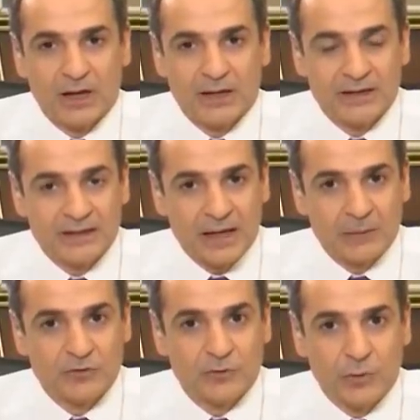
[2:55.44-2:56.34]
in
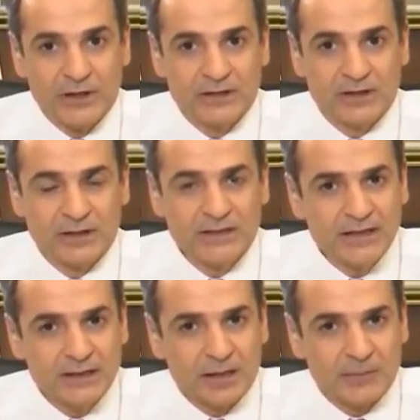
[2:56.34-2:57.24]
times of great
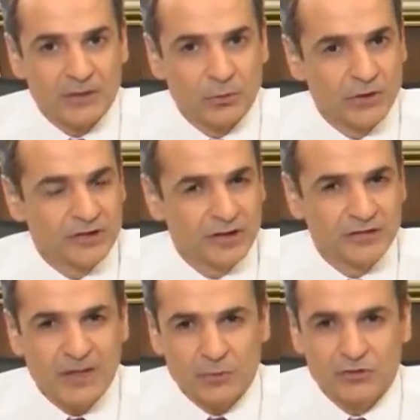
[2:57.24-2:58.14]
need. I mean, Greece
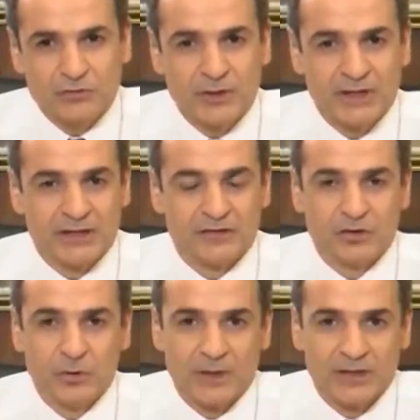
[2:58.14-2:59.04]
has demonstrated its
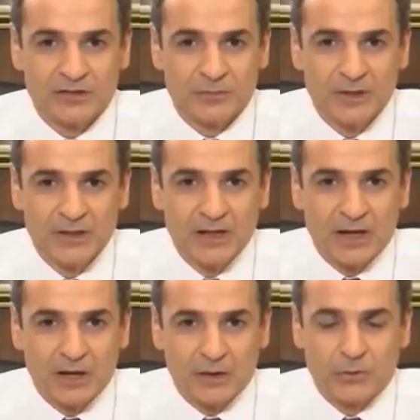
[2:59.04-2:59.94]
humanism
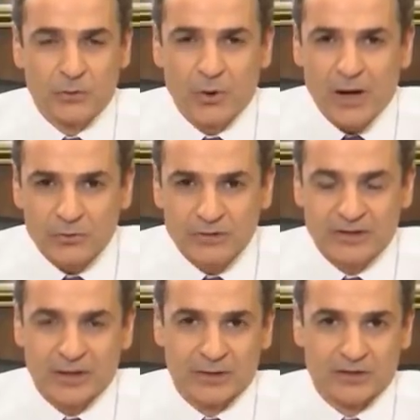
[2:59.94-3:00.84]
throughout
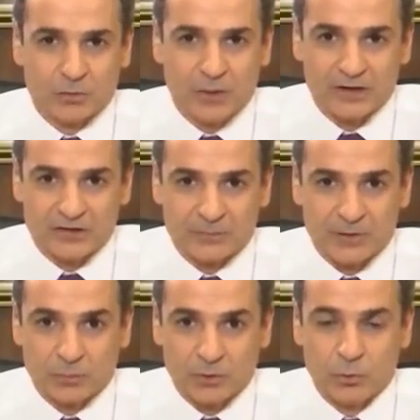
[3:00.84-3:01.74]
this crisis.
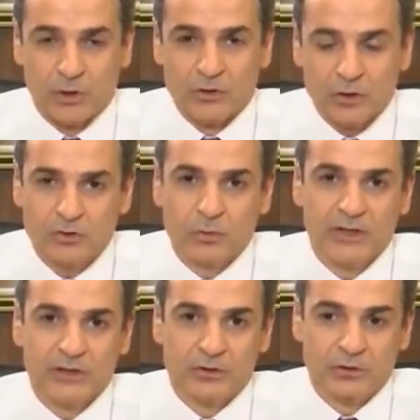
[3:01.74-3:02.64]
But what we're not
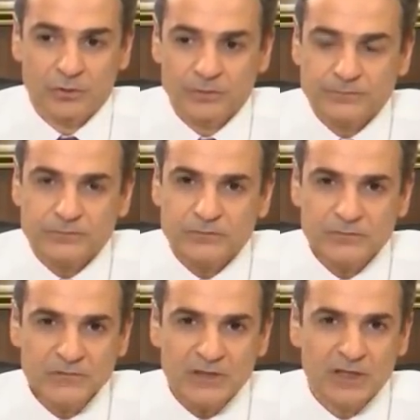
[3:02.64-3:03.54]
willing to do
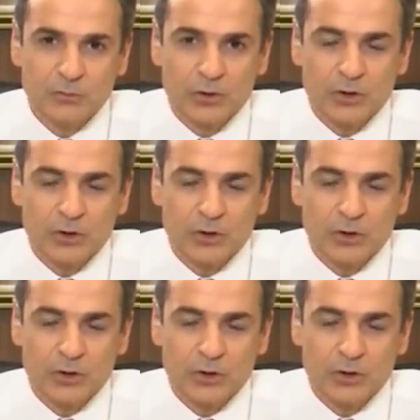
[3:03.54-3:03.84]
is we're